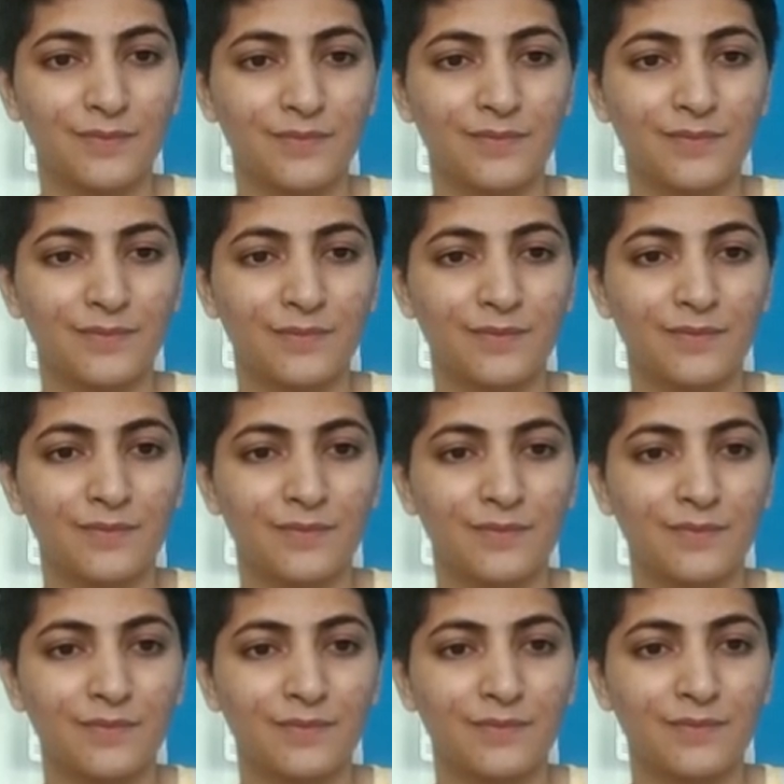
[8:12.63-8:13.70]

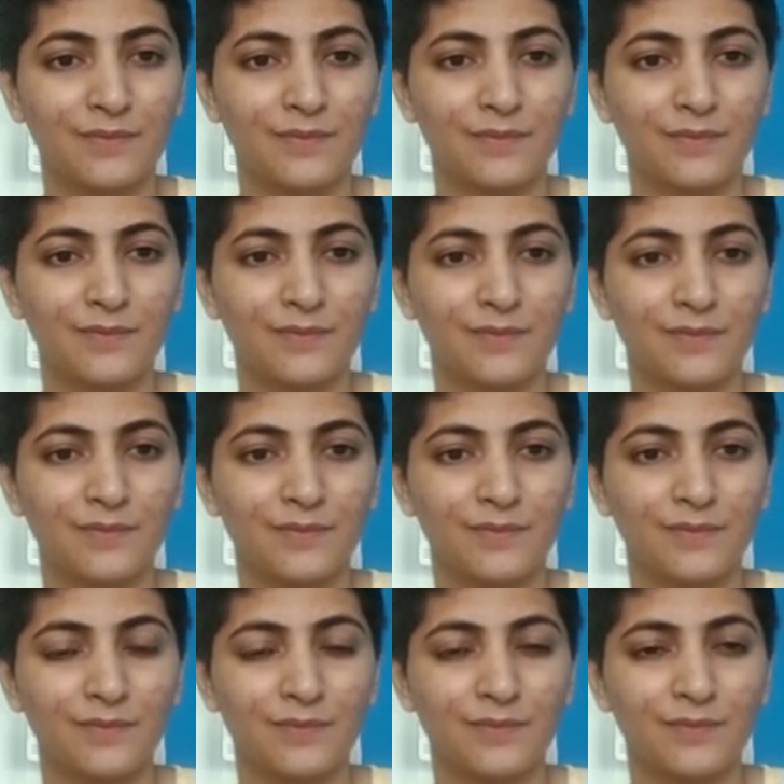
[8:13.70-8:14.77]

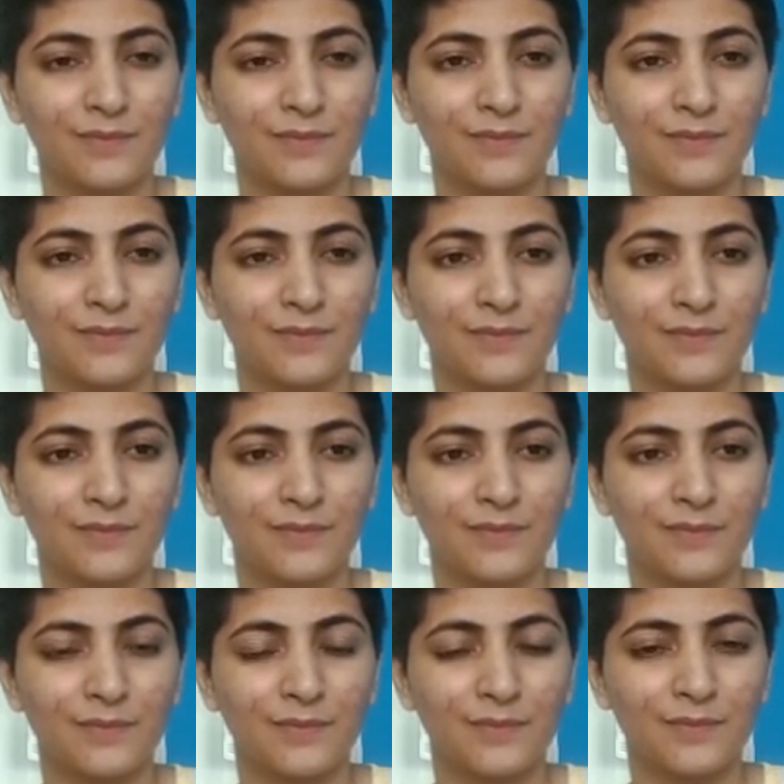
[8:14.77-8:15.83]

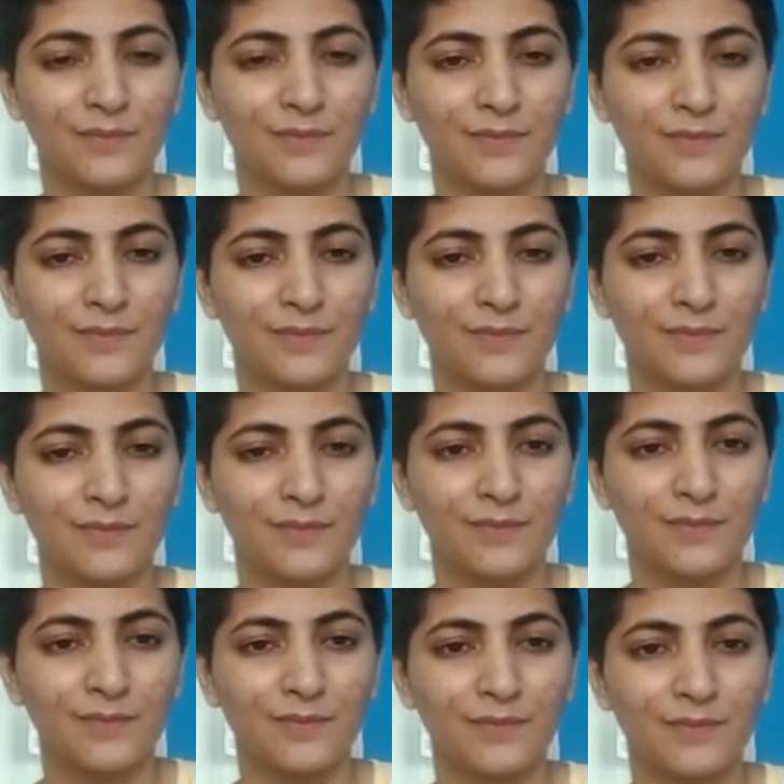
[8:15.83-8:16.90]

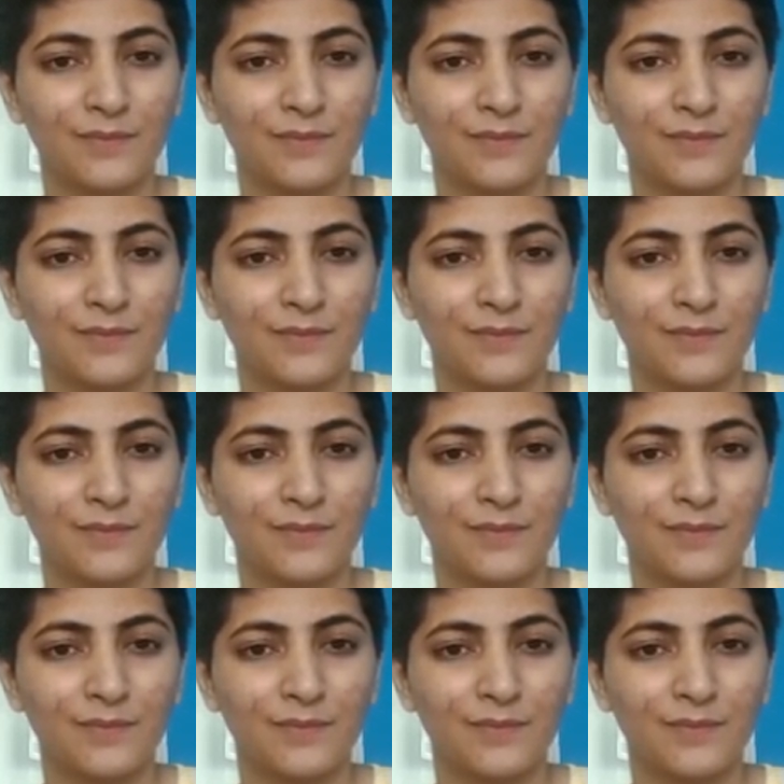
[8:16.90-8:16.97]
This person isn't speaking.